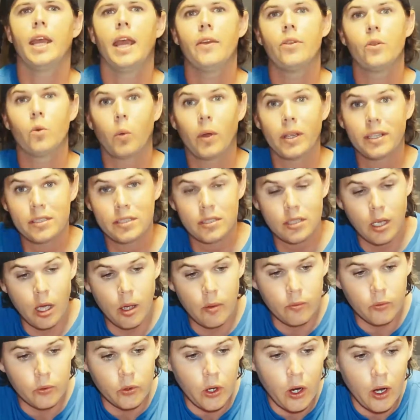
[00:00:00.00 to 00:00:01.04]
And the way
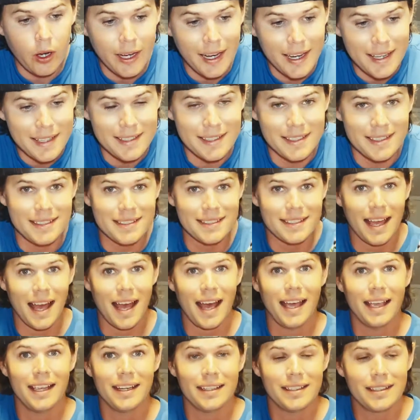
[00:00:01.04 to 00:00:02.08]
Scum Frog has
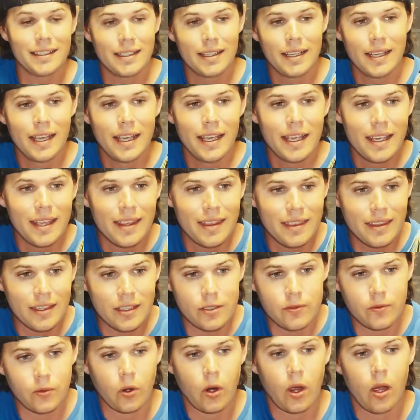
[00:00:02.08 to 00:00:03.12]
designed
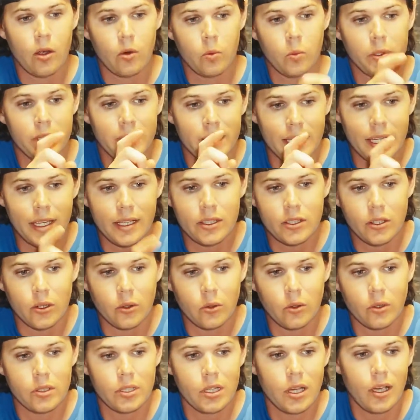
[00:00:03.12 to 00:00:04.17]
this frog with the
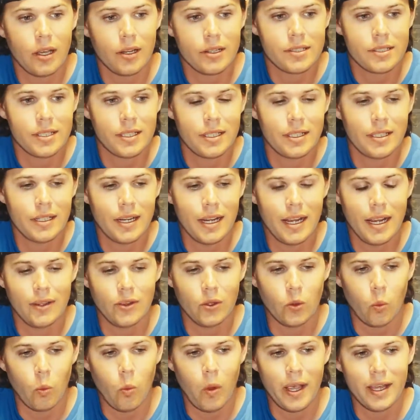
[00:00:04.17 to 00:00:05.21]
internal tungsten and
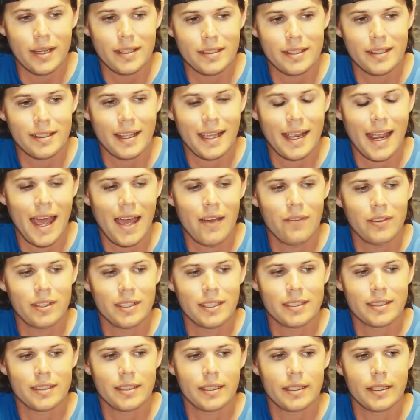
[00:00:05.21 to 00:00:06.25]
the weights that they have in
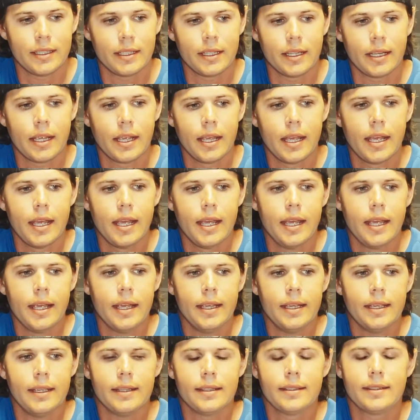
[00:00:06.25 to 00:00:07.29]
this thing
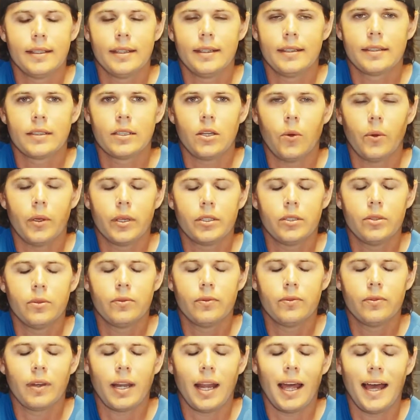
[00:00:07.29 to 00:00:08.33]
is it is going to
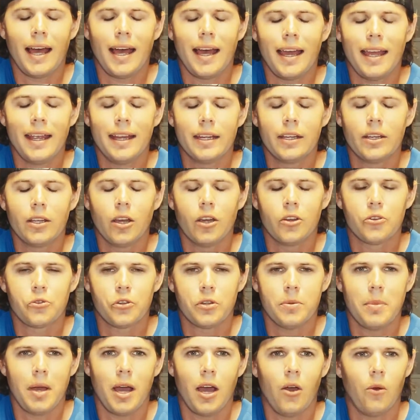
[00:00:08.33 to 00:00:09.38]
fly a
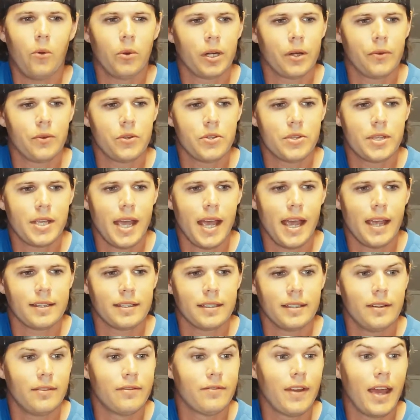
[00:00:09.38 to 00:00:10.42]
country mile whenever you
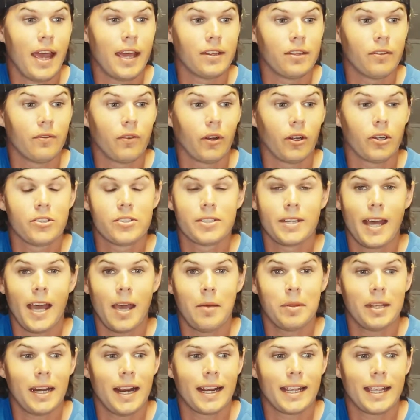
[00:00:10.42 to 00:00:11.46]
cast it. In fact, the first
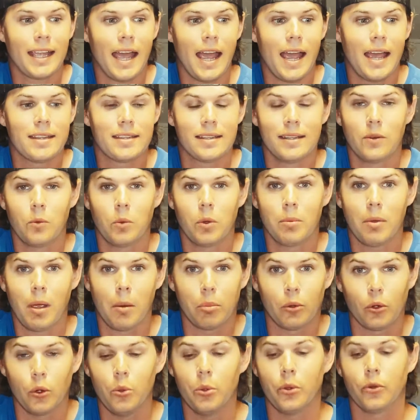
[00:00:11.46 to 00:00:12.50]
time that I casted it with my
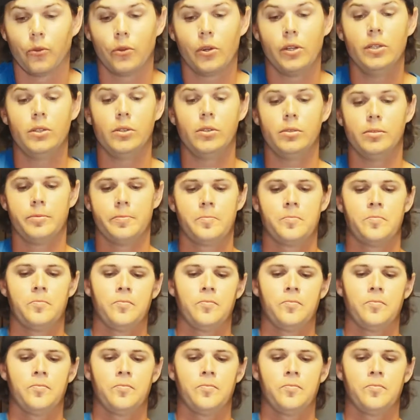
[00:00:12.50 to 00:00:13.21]
brew and reel,